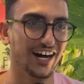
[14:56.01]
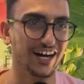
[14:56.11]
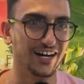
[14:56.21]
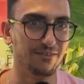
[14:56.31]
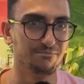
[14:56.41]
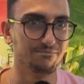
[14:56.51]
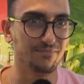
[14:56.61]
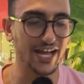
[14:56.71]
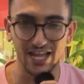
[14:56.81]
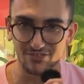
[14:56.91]

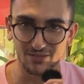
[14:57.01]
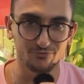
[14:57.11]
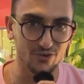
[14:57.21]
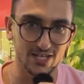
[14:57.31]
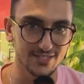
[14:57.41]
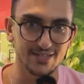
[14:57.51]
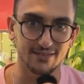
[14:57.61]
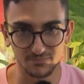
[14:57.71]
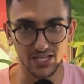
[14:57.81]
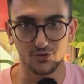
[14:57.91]
I have some friends that
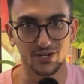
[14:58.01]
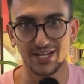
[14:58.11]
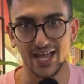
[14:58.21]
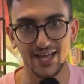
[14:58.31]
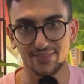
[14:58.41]
they already had